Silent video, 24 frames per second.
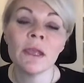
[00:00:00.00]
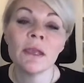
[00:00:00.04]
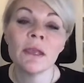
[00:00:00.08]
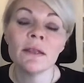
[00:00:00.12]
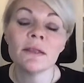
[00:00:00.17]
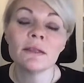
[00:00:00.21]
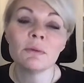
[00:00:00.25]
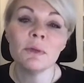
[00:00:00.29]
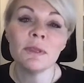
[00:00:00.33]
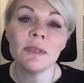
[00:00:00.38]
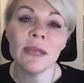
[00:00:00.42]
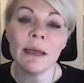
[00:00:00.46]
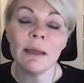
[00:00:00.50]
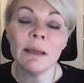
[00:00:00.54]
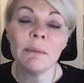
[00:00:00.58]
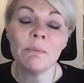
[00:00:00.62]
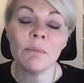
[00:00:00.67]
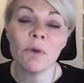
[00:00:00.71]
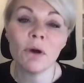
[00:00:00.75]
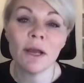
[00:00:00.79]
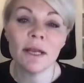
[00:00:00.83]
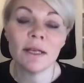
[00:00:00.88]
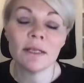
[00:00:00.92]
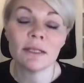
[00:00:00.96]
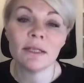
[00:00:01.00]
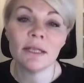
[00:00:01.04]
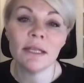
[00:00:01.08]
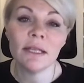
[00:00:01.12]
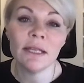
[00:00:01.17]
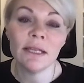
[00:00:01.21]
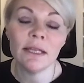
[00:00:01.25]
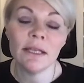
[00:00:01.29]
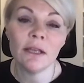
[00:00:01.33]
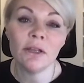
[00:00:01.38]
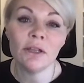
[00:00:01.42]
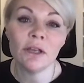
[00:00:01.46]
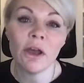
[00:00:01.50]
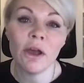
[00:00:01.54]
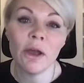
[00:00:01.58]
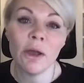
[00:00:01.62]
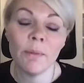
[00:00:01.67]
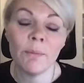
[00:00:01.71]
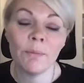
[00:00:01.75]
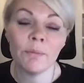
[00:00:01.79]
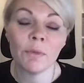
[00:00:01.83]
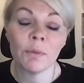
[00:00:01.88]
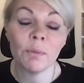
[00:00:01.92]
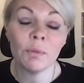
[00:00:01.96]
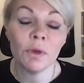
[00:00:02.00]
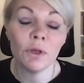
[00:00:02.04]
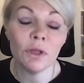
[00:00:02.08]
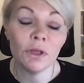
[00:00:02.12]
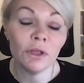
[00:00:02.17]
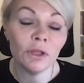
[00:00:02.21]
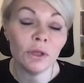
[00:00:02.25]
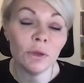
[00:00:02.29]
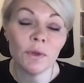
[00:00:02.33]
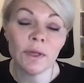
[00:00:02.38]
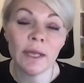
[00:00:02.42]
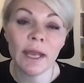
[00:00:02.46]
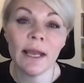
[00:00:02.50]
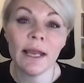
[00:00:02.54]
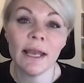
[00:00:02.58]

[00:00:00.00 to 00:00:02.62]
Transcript: So with that in mind, the UK